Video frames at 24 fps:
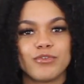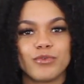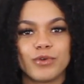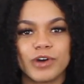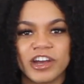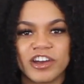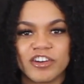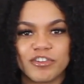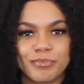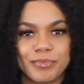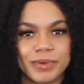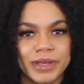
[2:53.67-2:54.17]

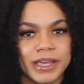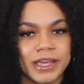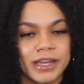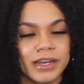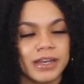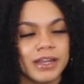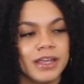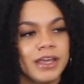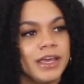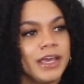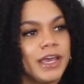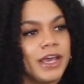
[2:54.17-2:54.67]
where I've
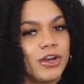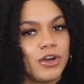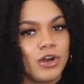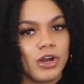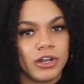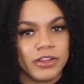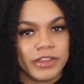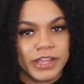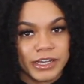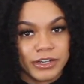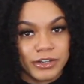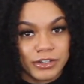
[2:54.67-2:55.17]
been, and
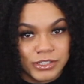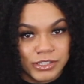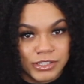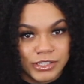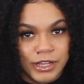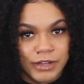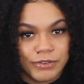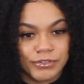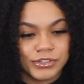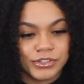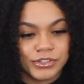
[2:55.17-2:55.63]
all that good stuff.